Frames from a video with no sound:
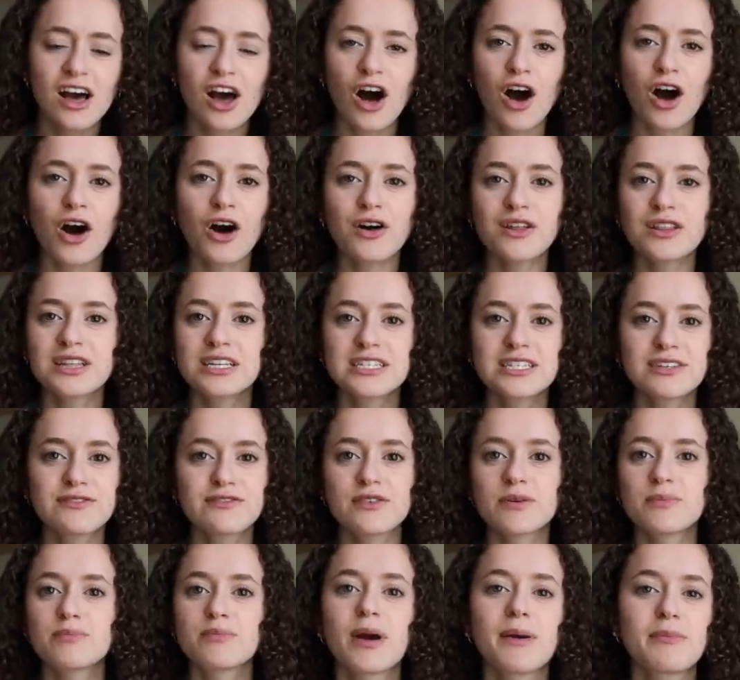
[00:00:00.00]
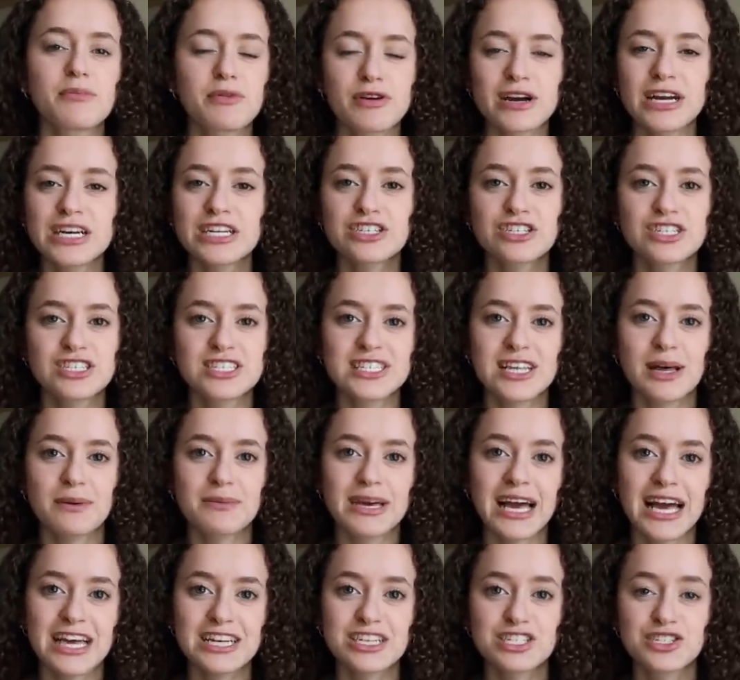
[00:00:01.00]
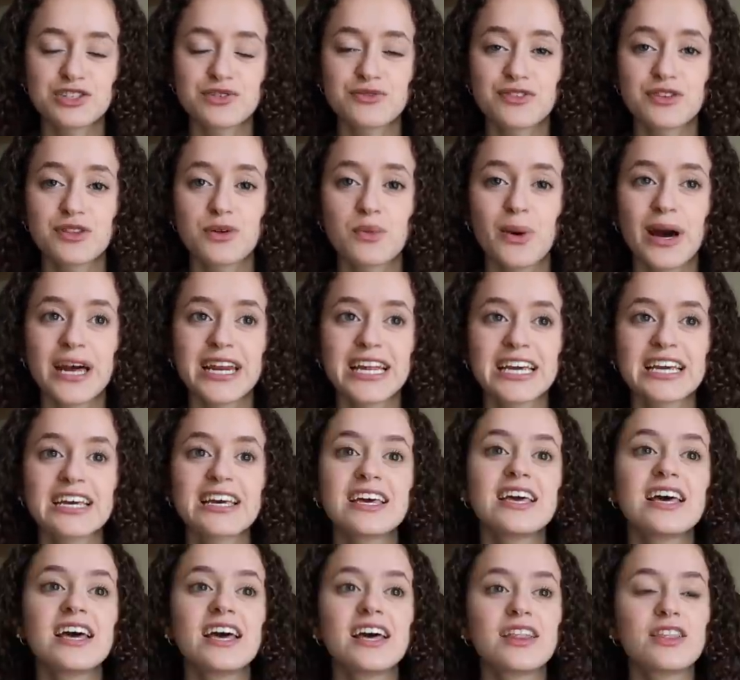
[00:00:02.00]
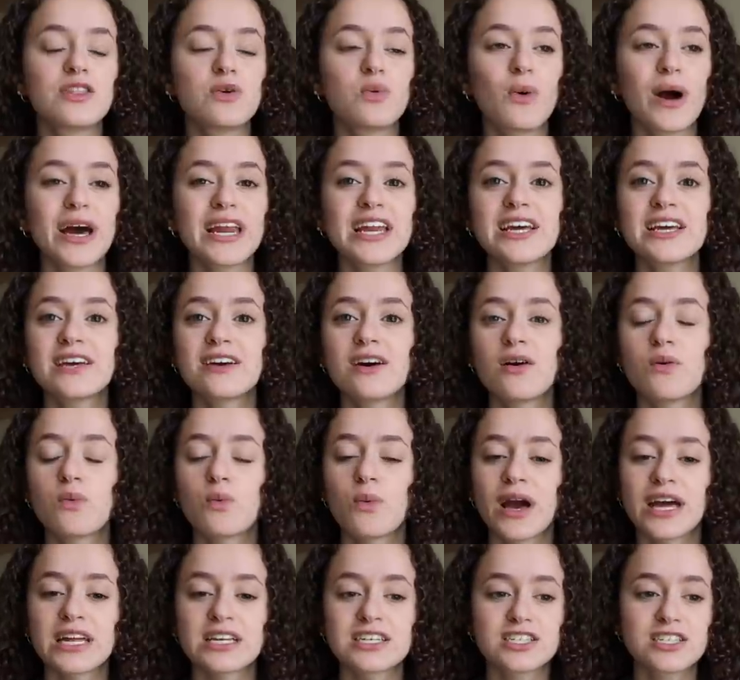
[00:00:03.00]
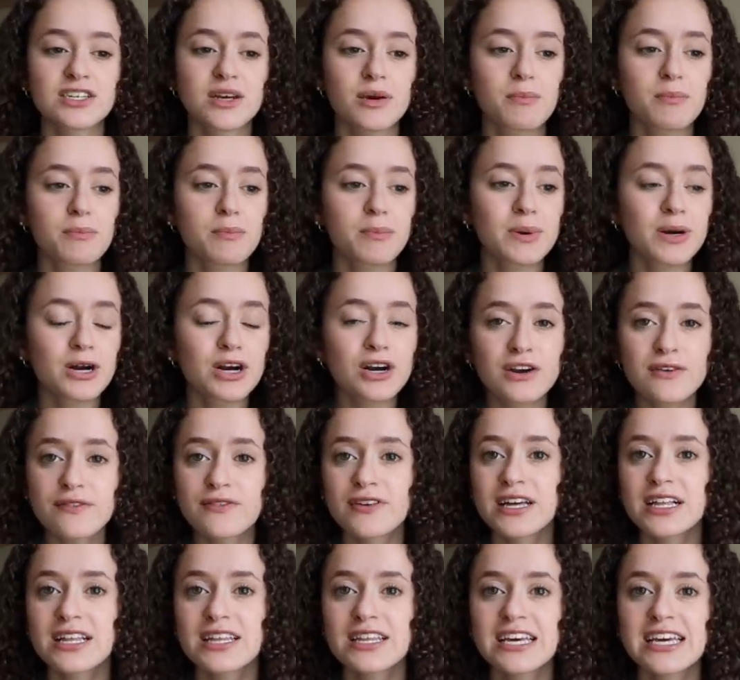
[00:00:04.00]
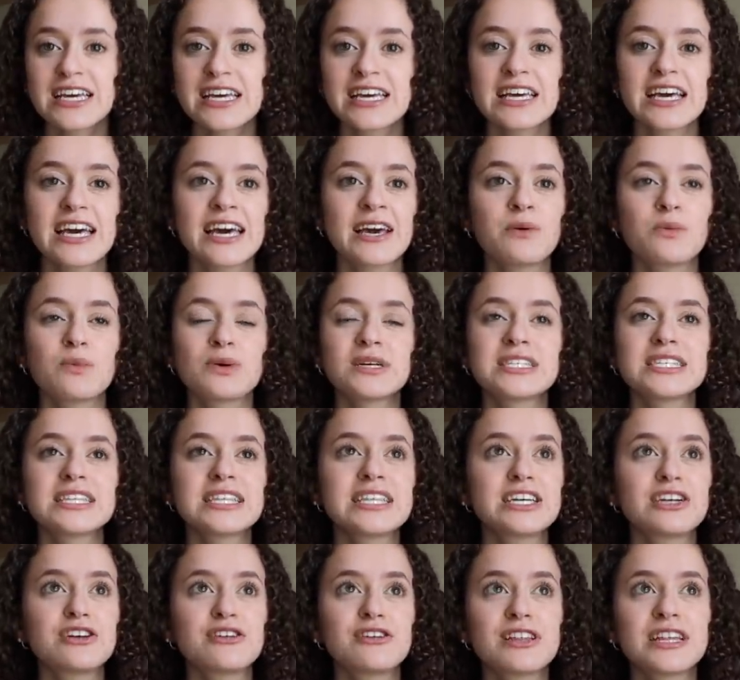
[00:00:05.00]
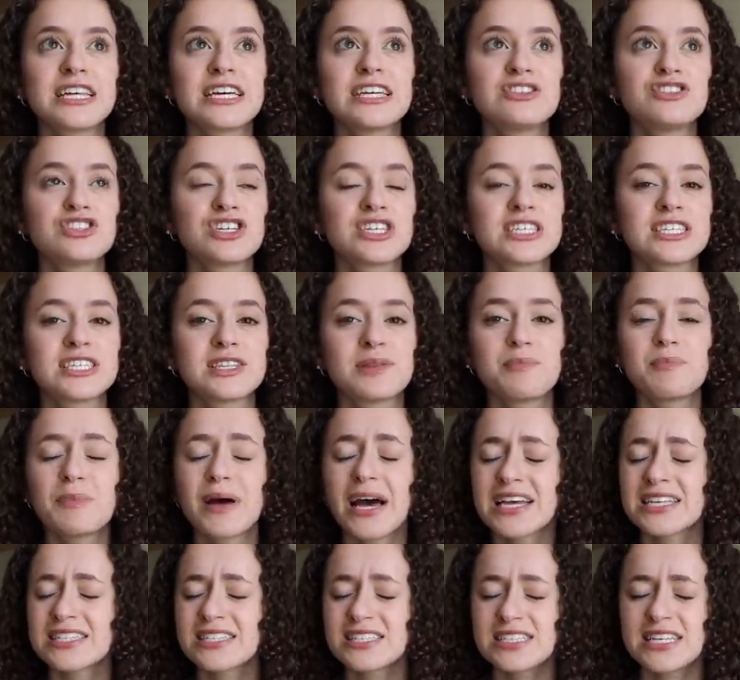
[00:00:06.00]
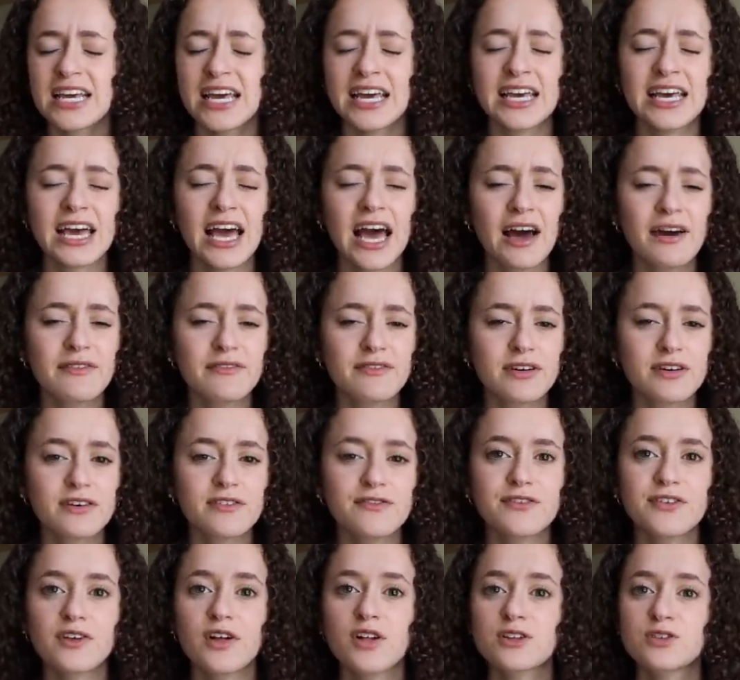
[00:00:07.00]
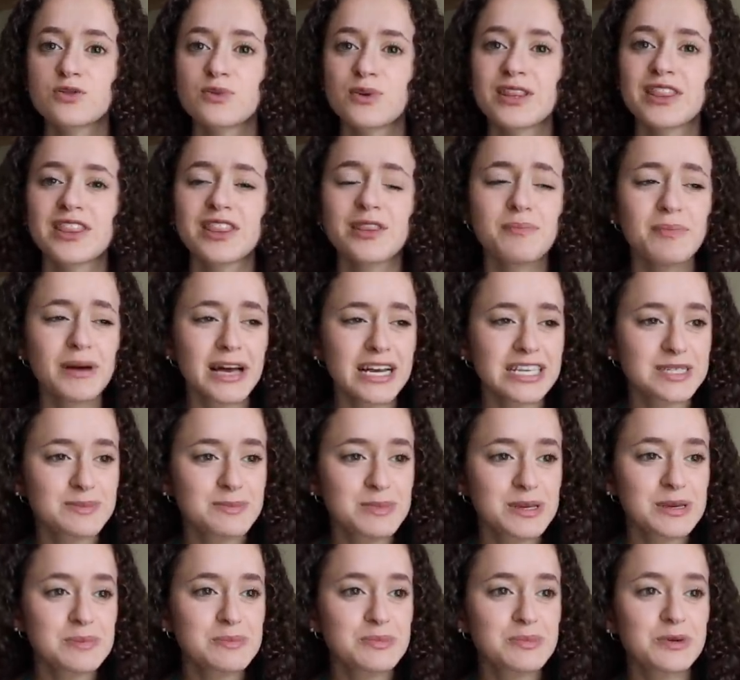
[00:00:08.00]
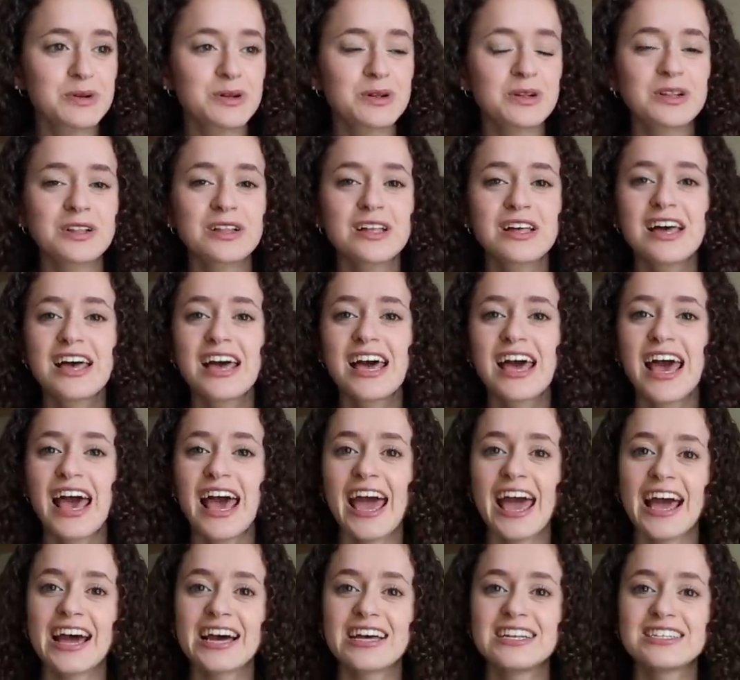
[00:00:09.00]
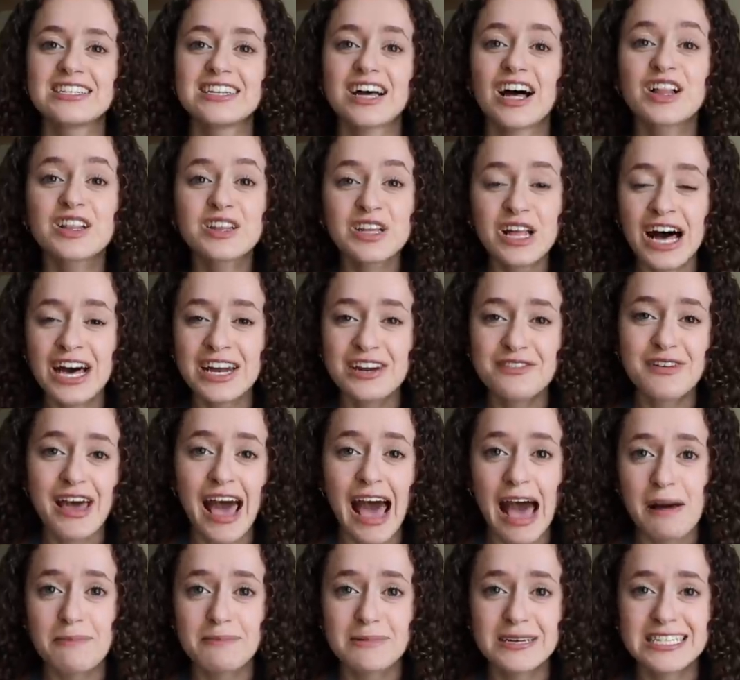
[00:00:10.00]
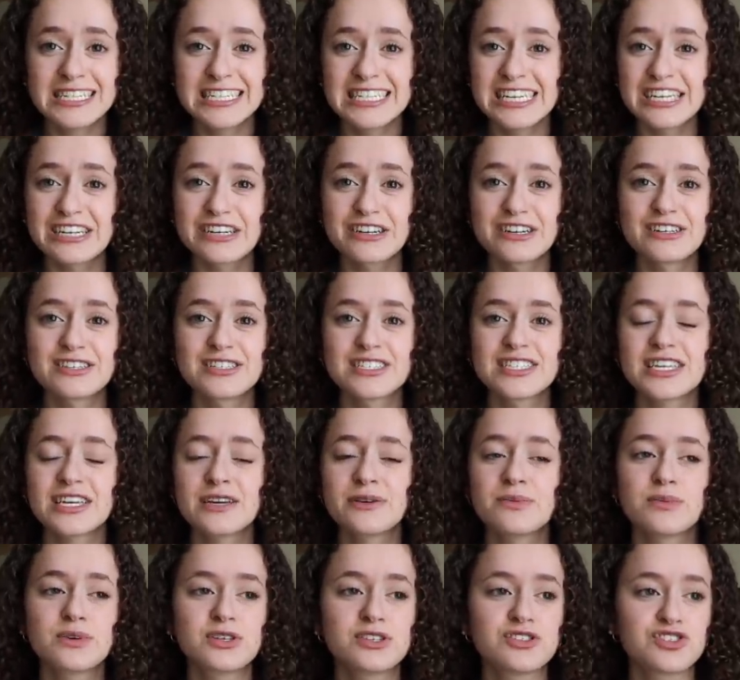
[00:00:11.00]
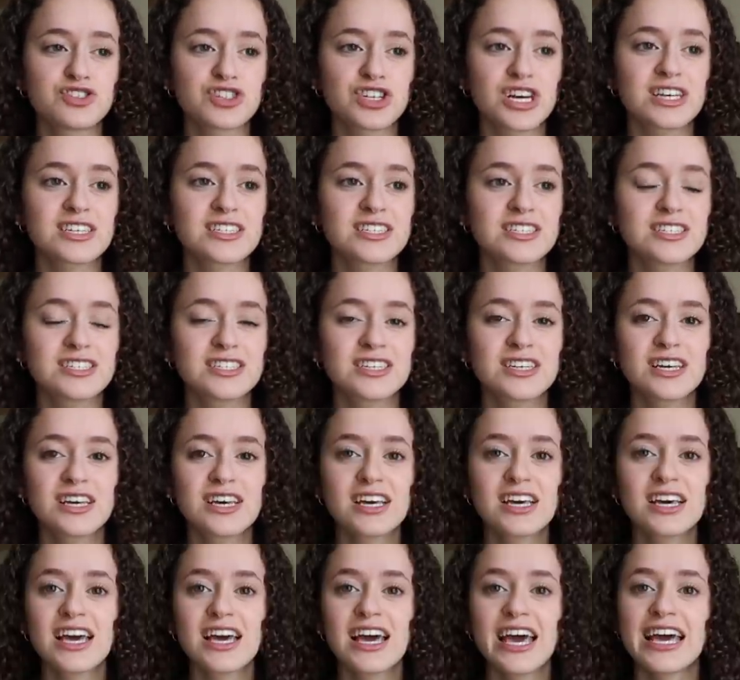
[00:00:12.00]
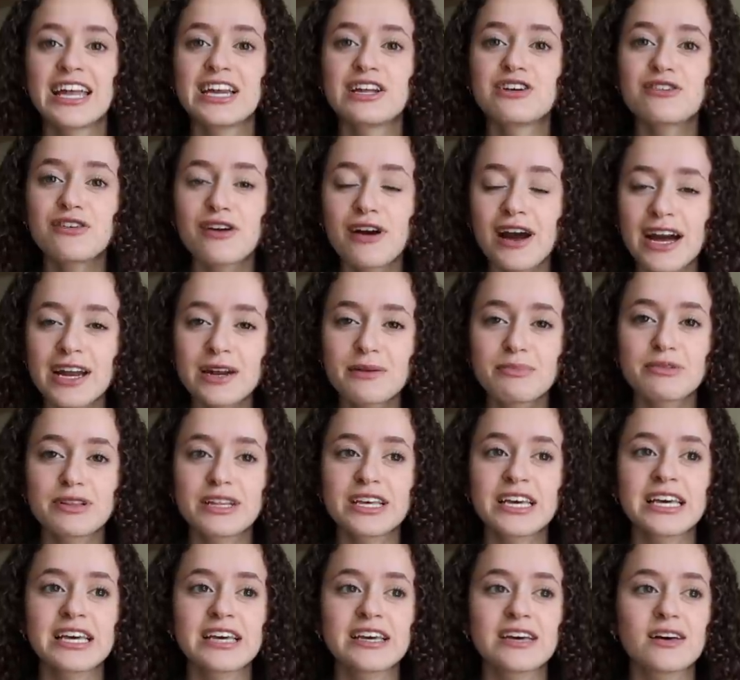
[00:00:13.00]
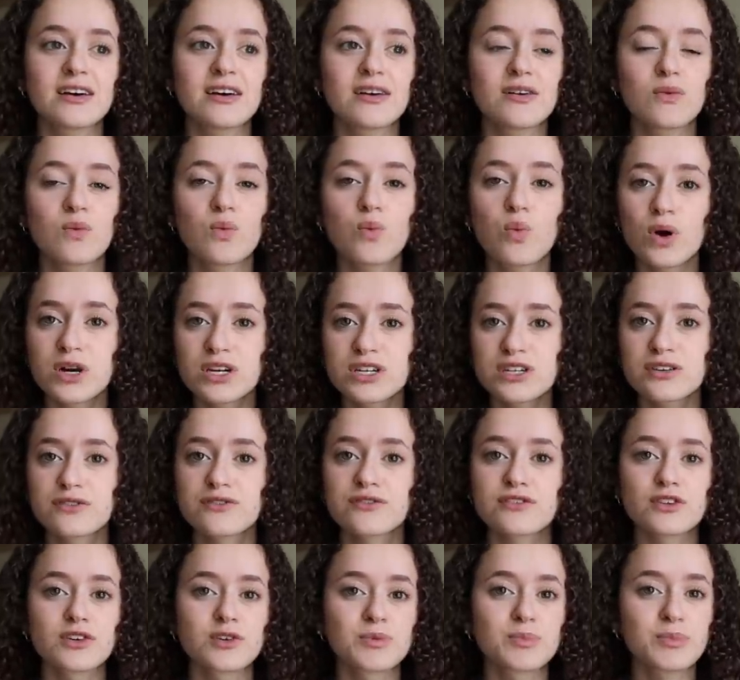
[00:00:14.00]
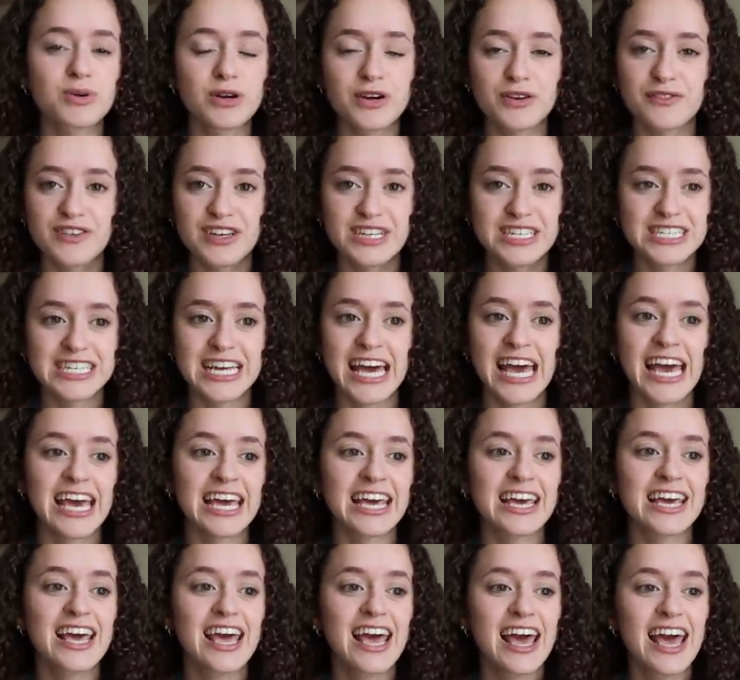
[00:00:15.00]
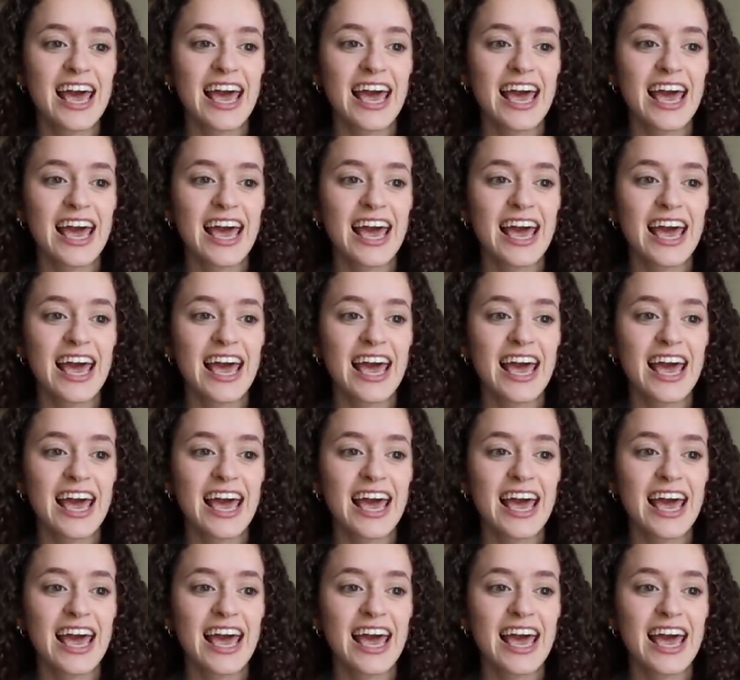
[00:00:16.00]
all the different preparations that we had to do for the wedding. The wedding went perfectly. It was literally just the best day ever, filled with the best people and a lot of happy tears. It was just an incredibly wonderful, perfect day.